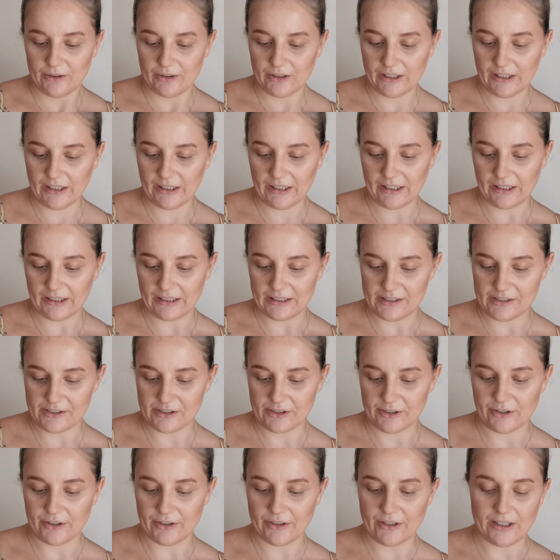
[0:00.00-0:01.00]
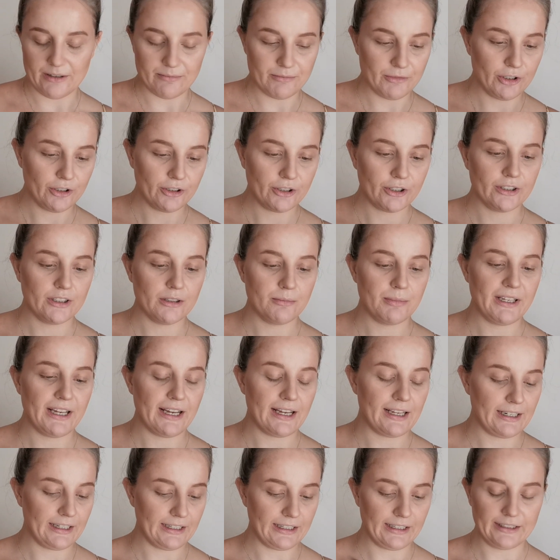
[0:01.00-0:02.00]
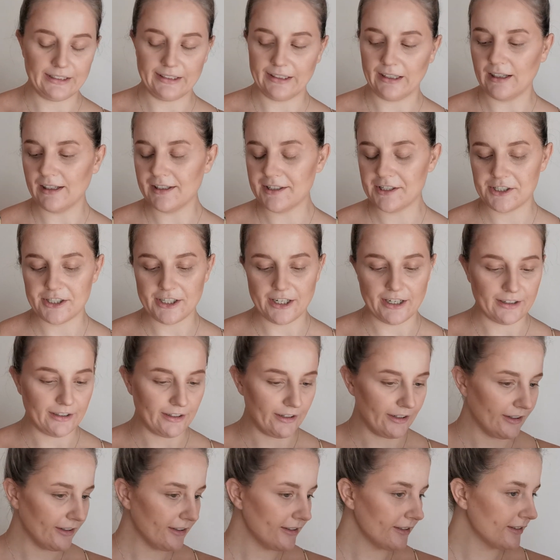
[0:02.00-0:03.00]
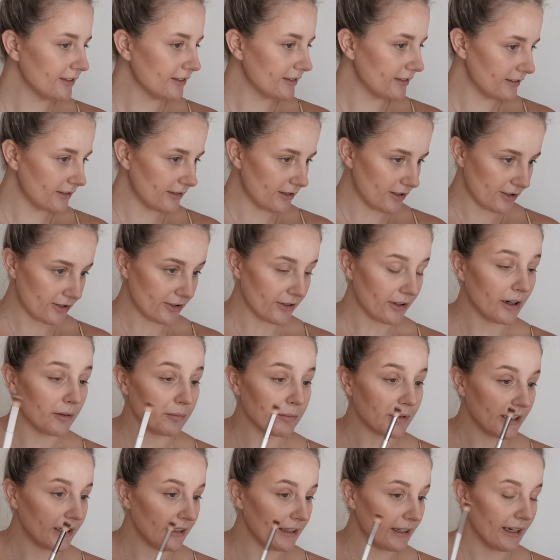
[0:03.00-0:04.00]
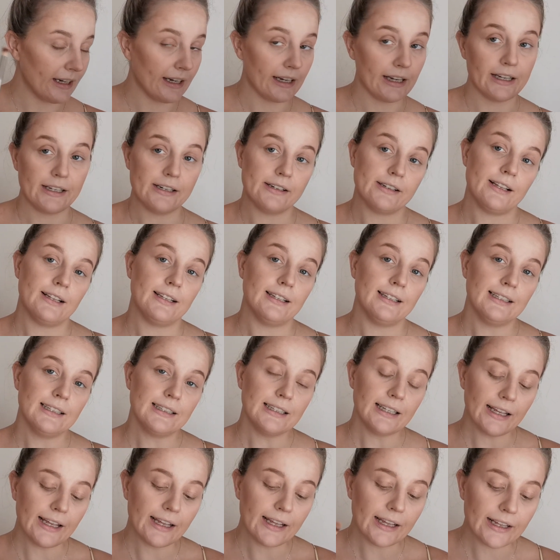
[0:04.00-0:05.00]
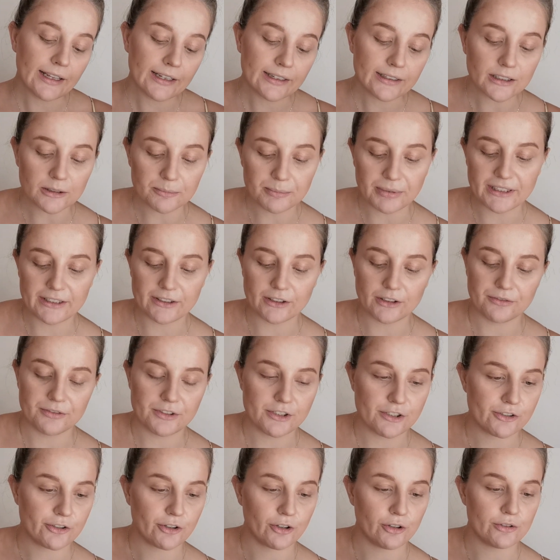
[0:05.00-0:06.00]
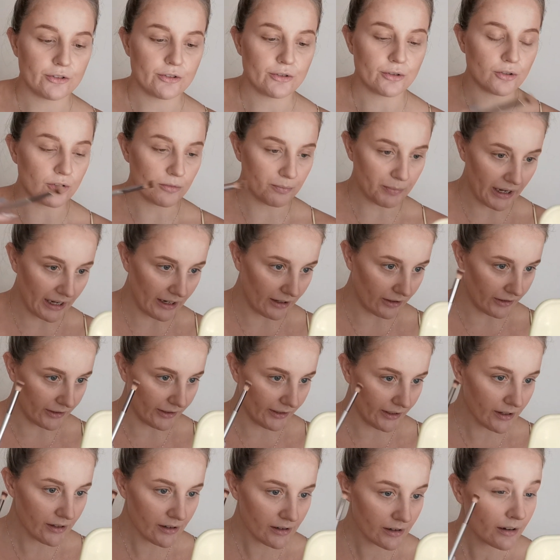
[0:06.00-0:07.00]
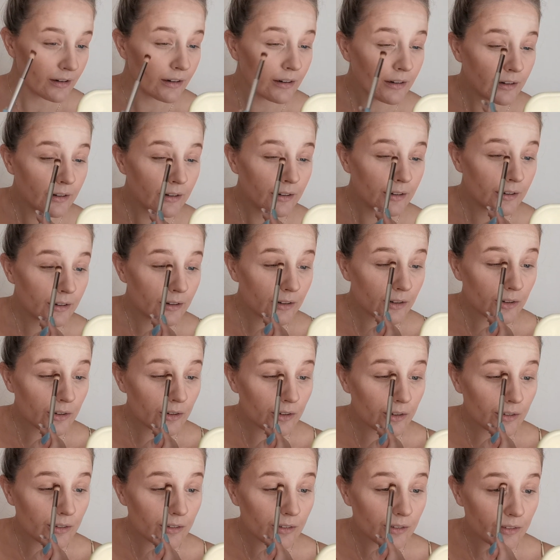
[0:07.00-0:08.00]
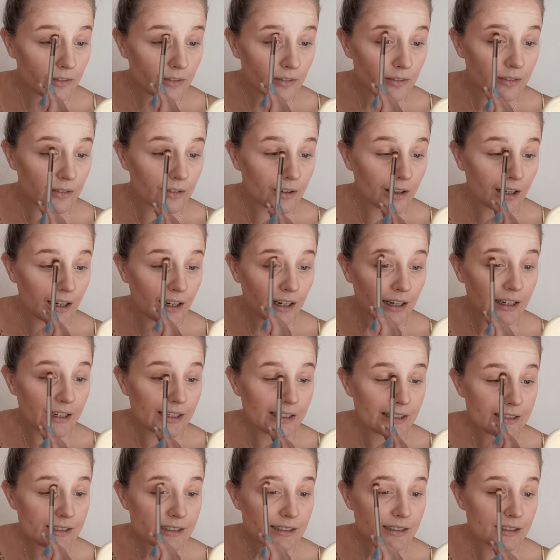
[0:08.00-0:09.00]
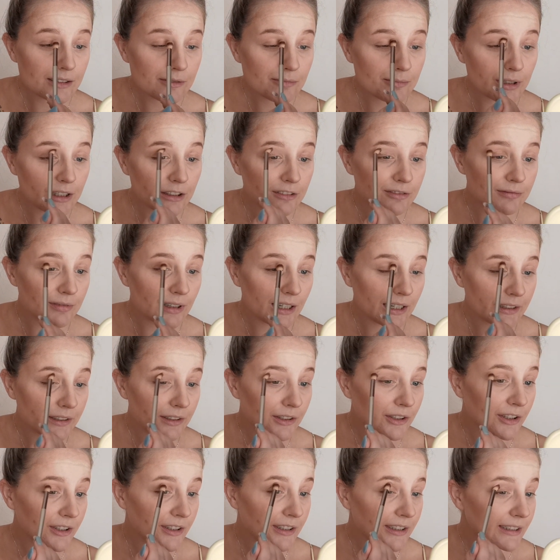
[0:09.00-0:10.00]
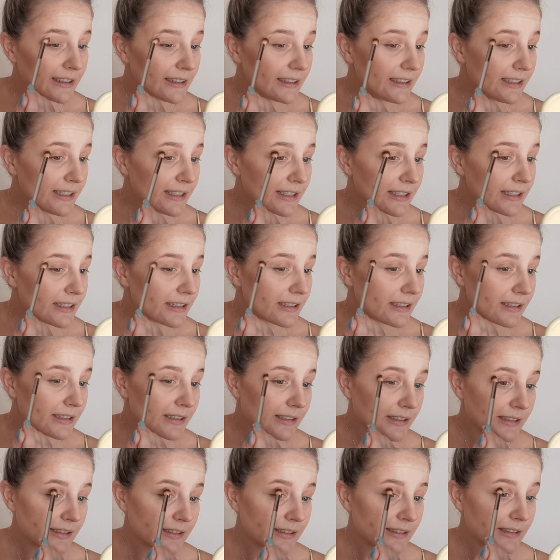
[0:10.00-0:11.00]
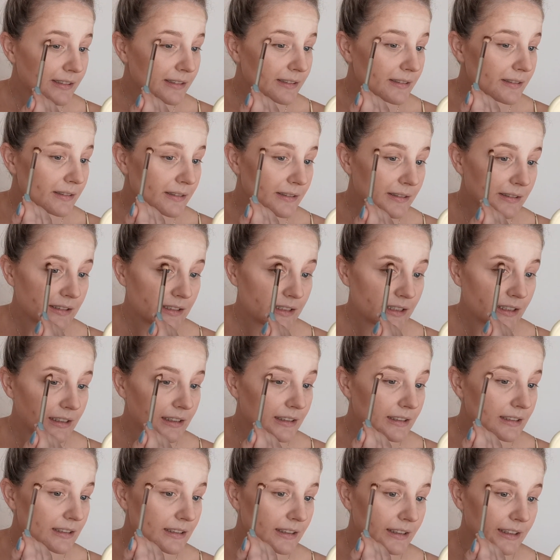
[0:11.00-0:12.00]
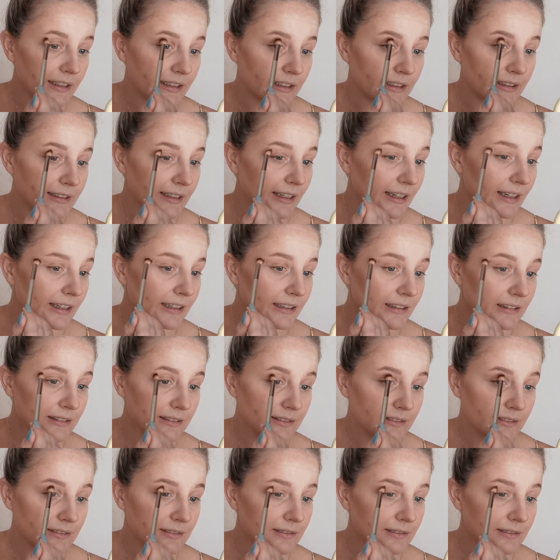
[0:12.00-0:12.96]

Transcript: Okay, so I'm not going to be adding any eyeshadow. So I'm going to add a little bit of this contour powder right above my crease, just like that.